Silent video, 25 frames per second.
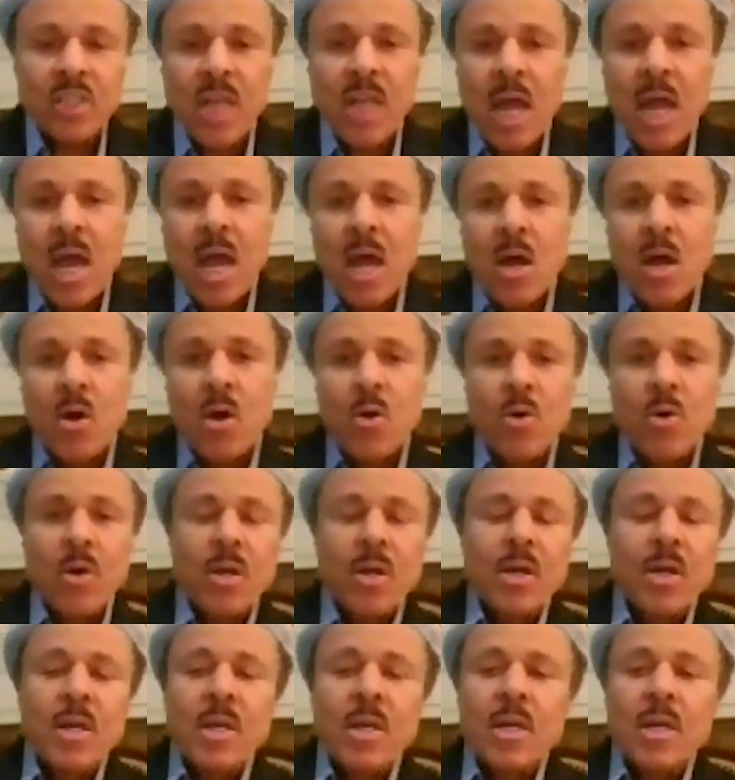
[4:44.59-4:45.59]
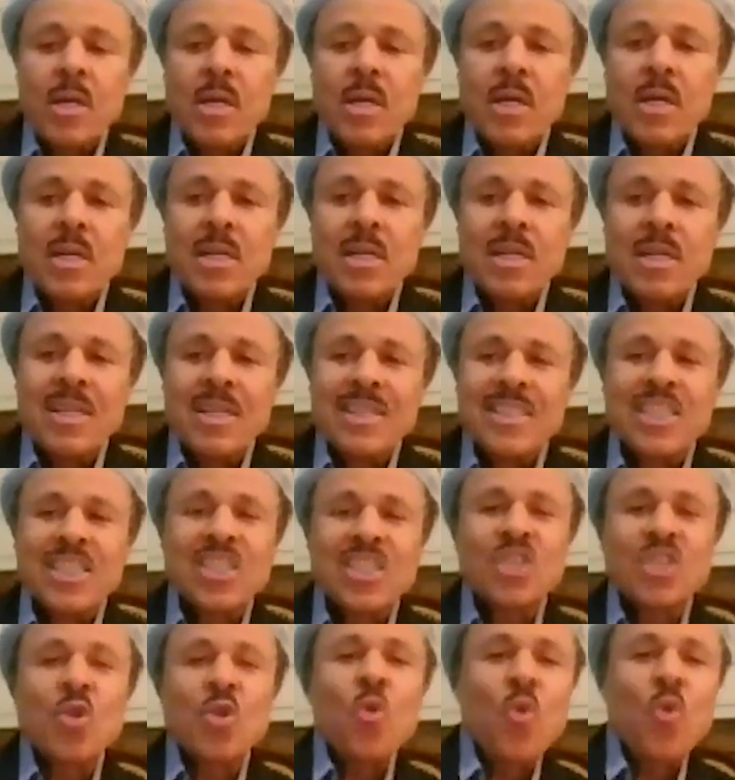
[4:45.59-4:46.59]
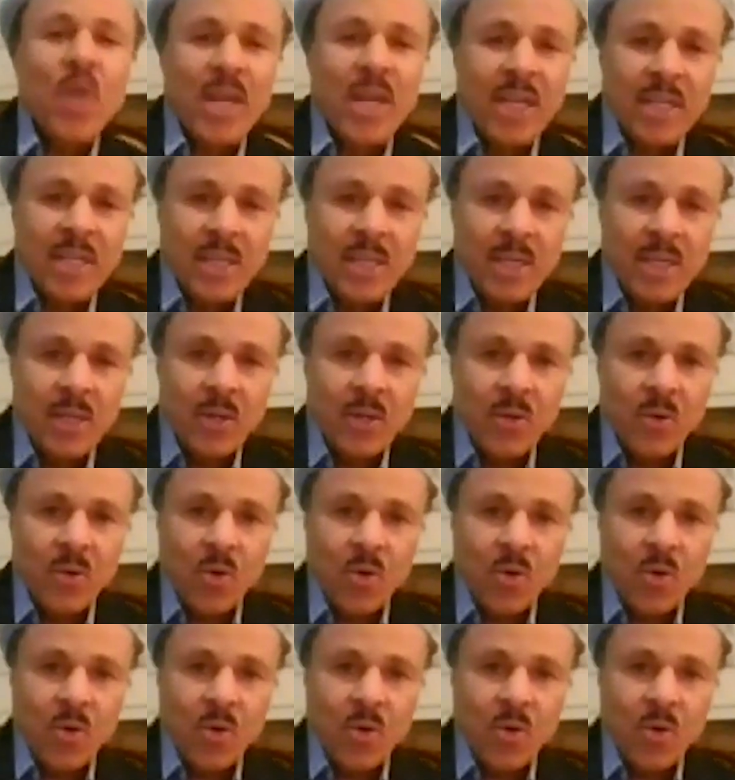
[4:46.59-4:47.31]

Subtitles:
now suing